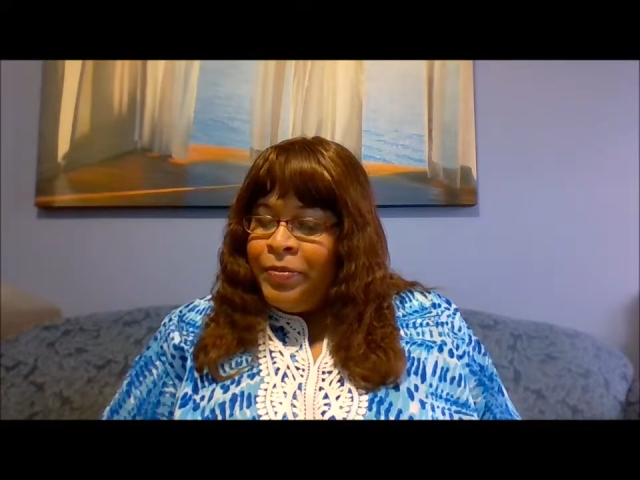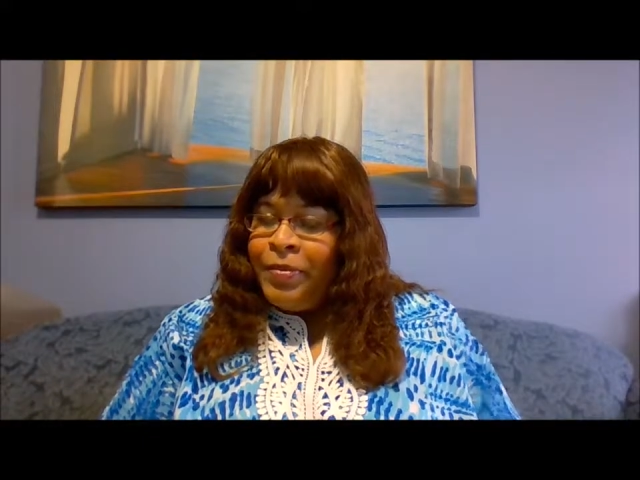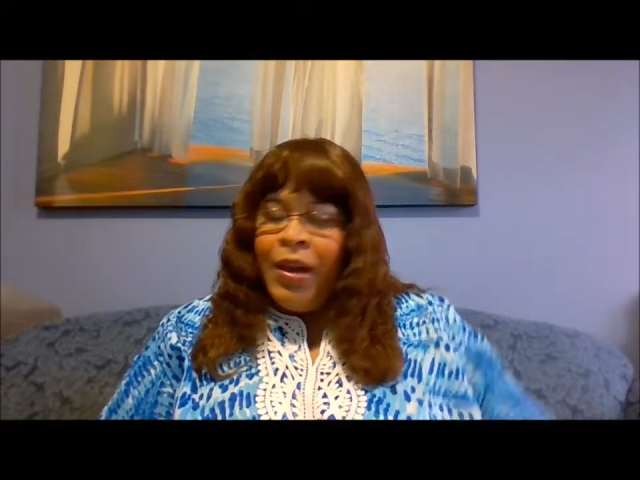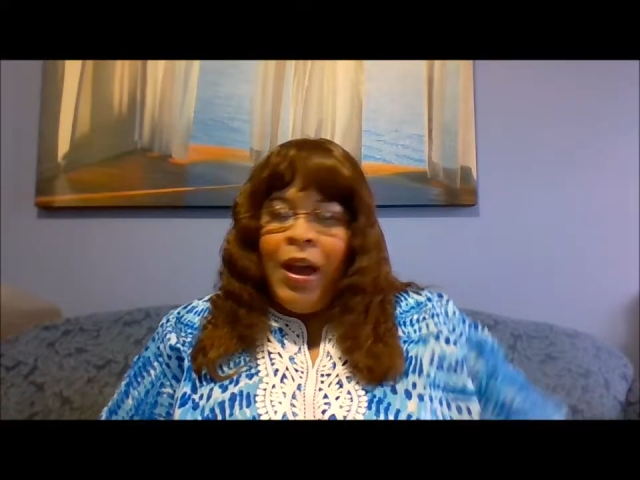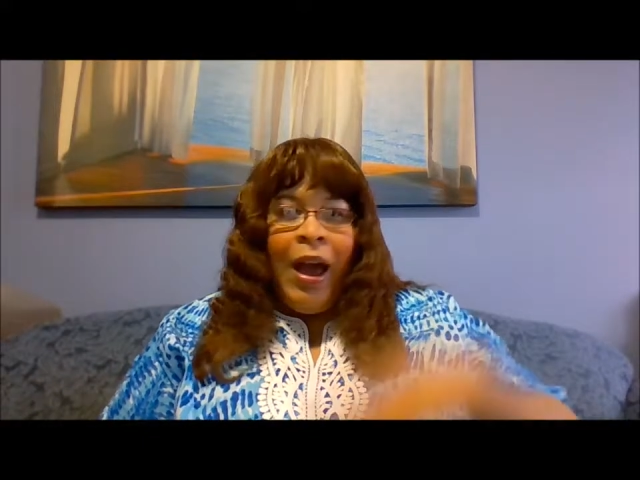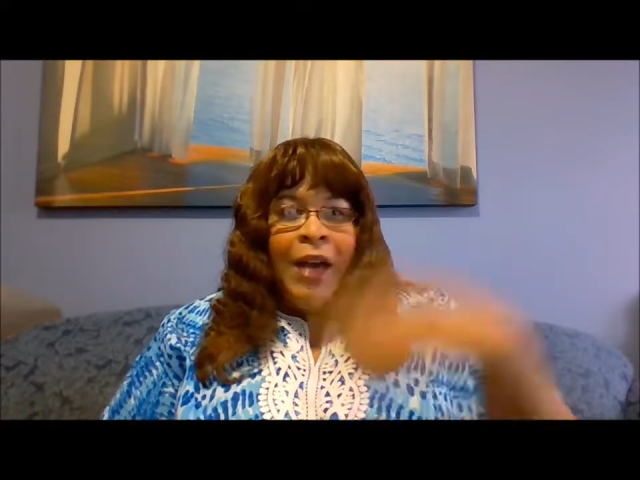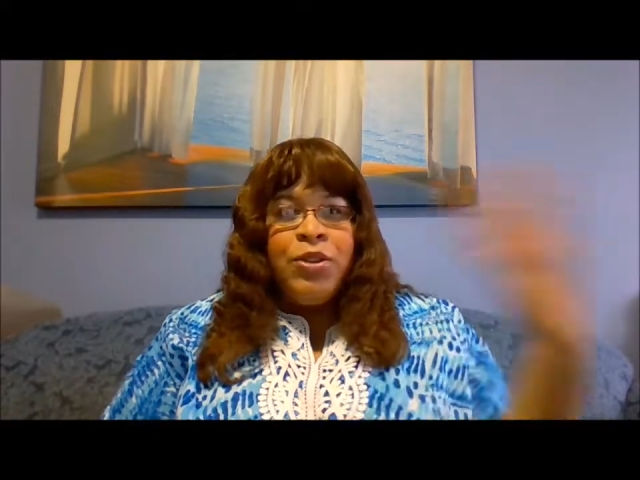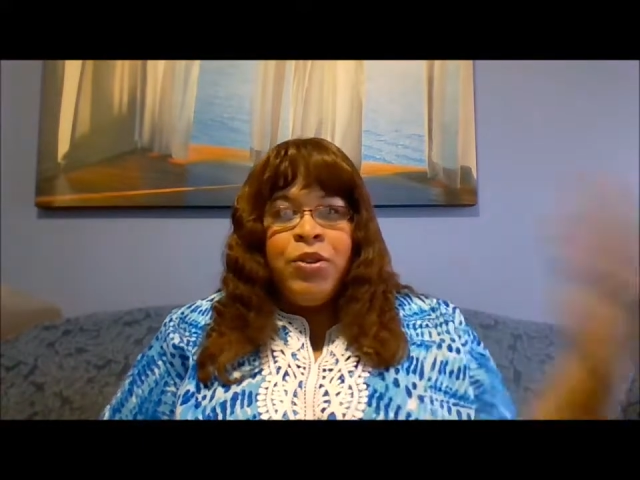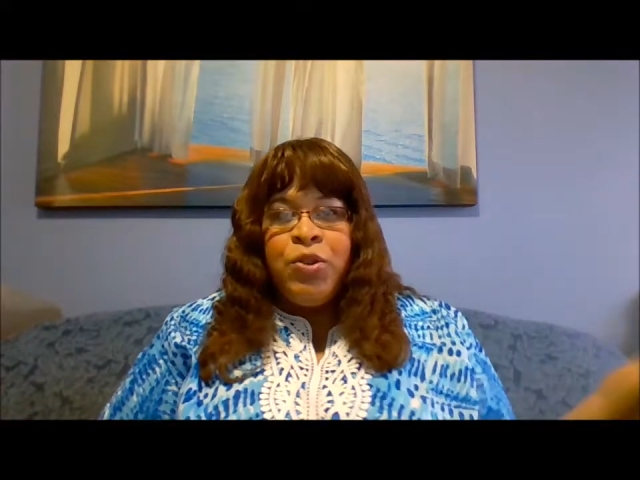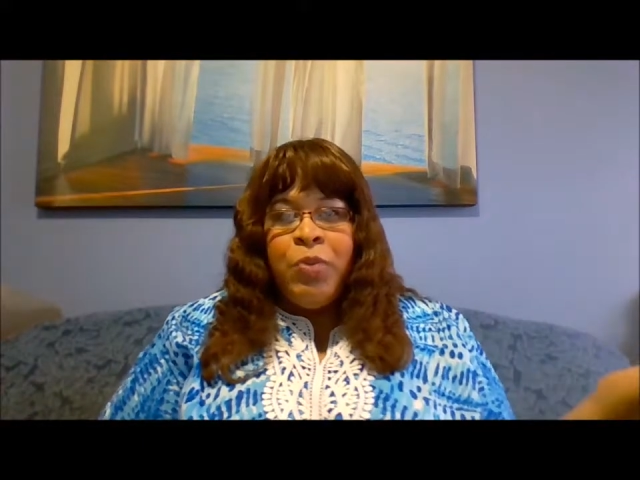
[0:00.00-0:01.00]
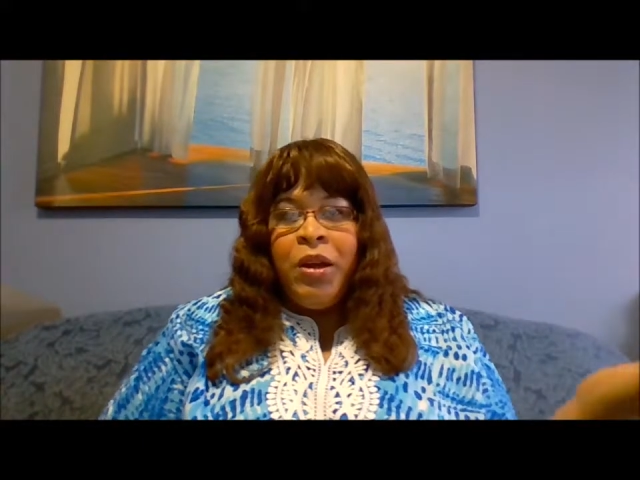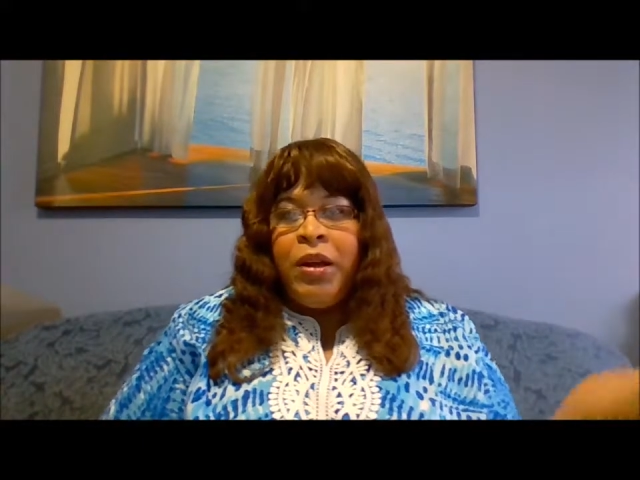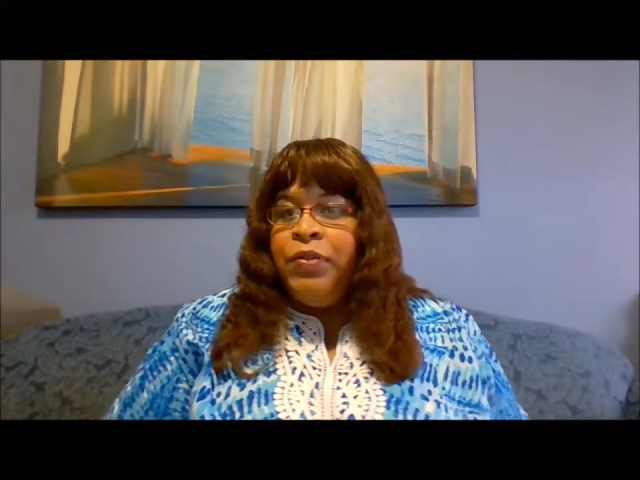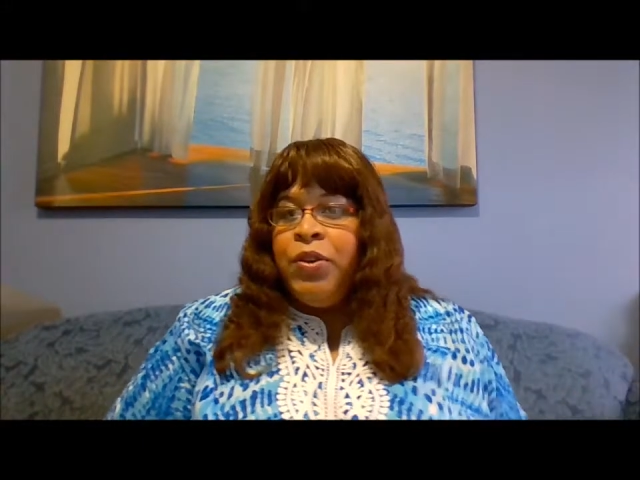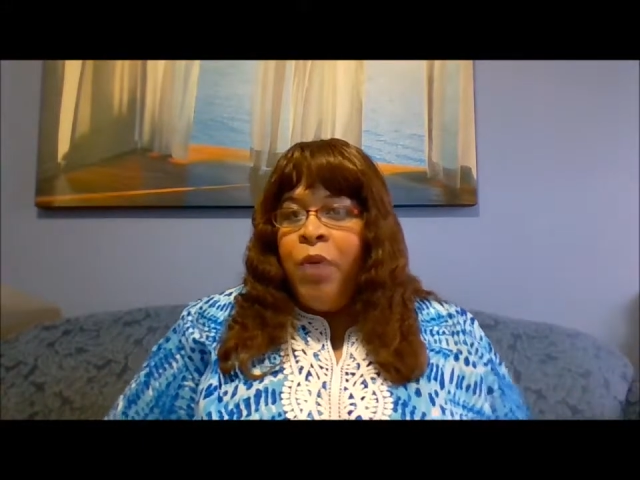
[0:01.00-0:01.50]
as usual, if
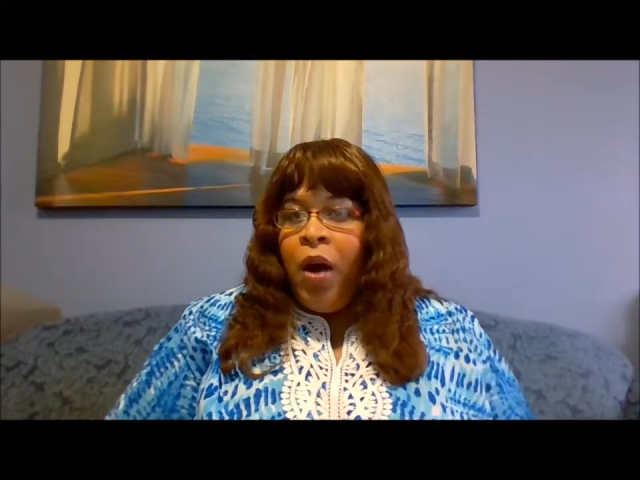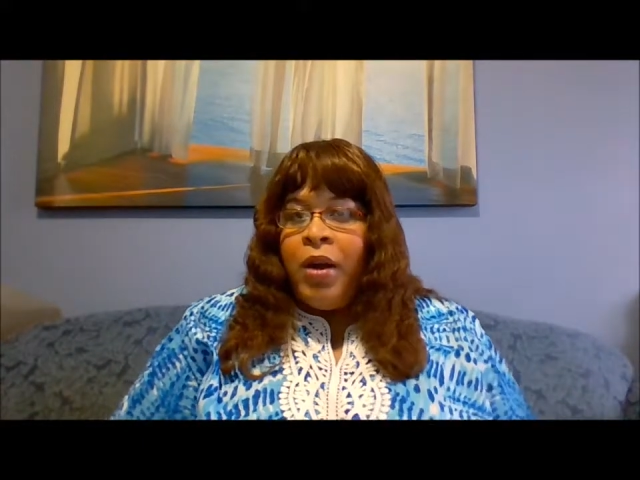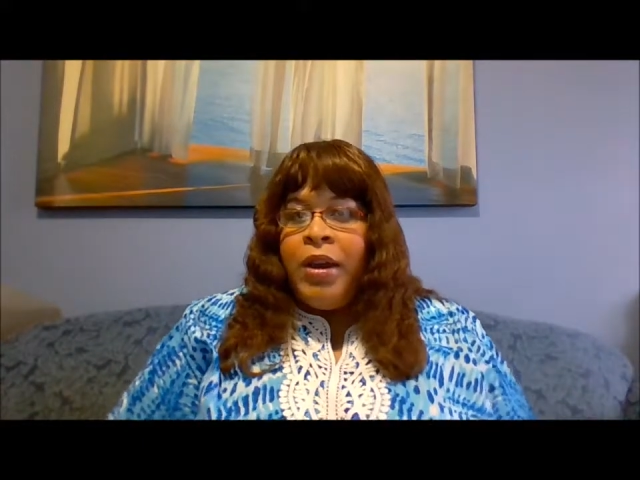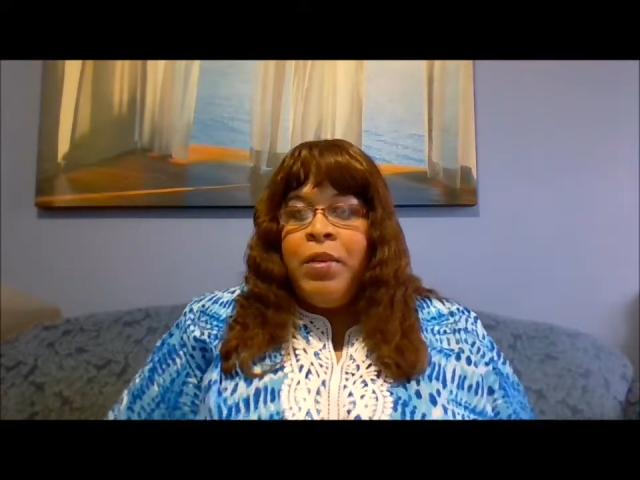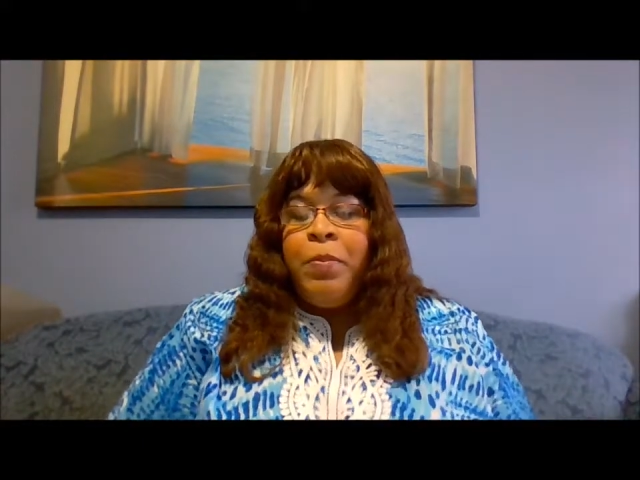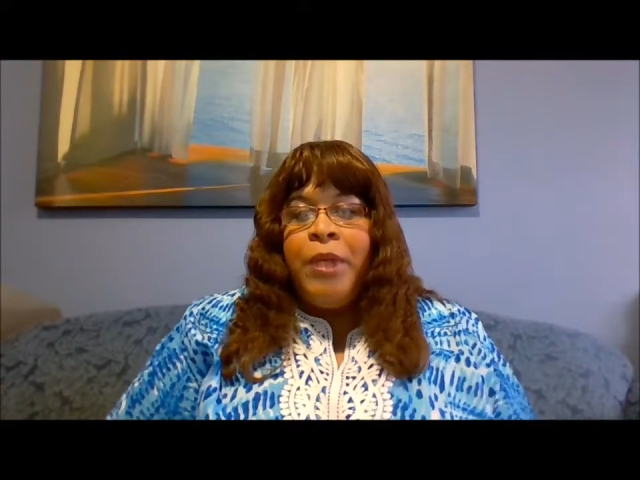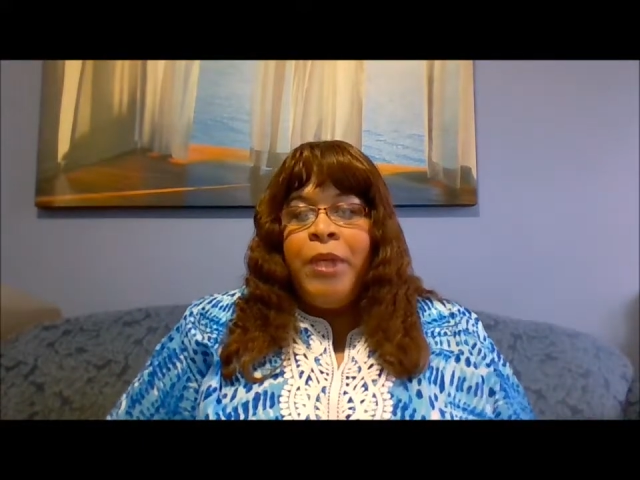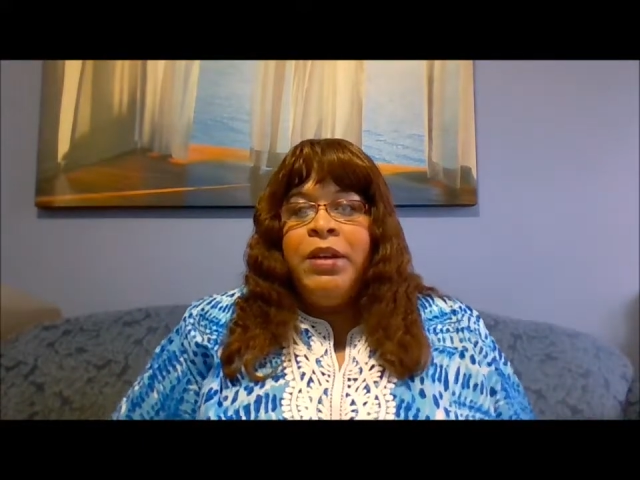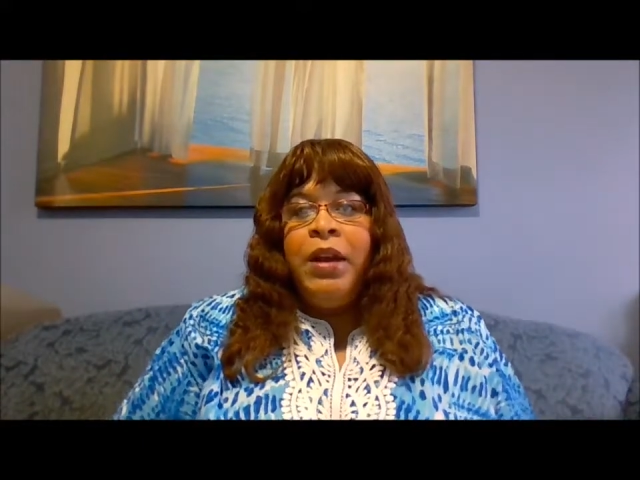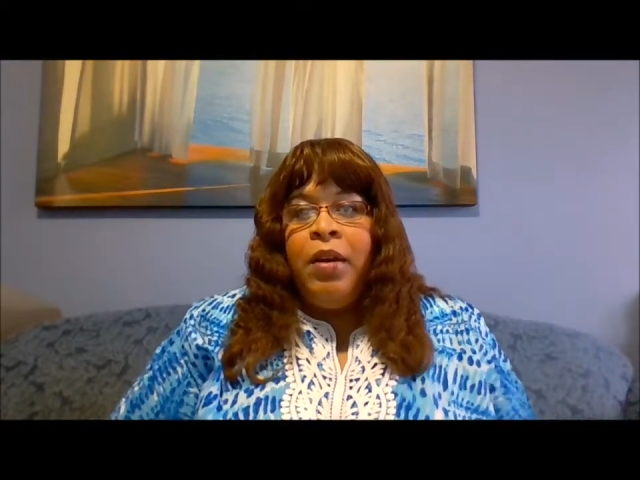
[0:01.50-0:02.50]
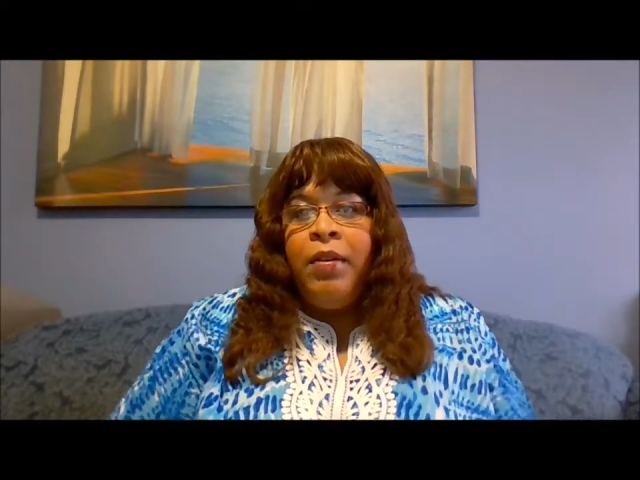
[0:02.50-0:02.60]
you are in the Brampton area